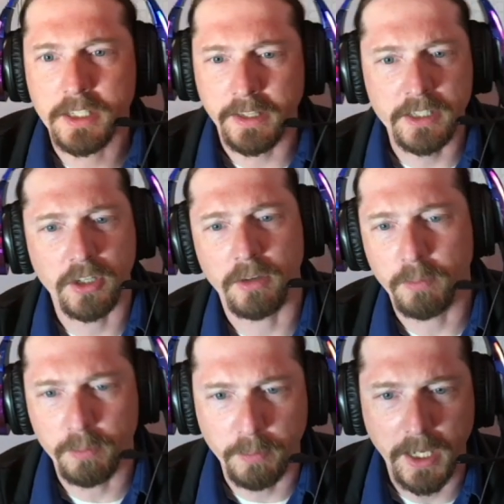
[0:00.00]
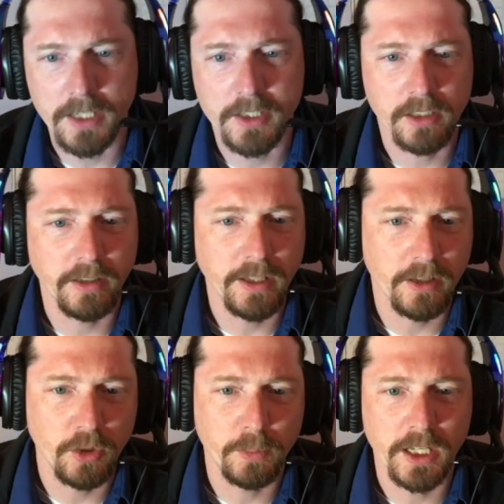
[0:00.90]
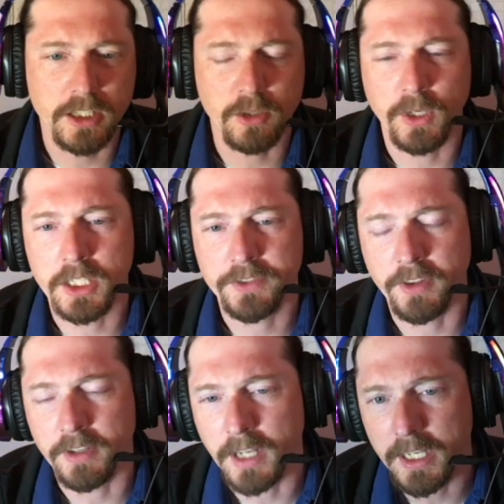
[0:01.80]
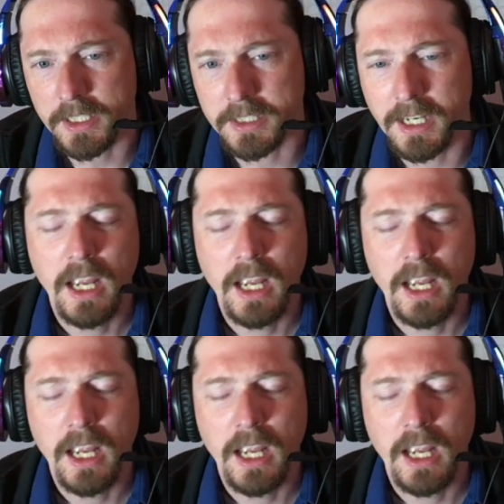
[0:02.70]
These are basically the two best squares for the knights.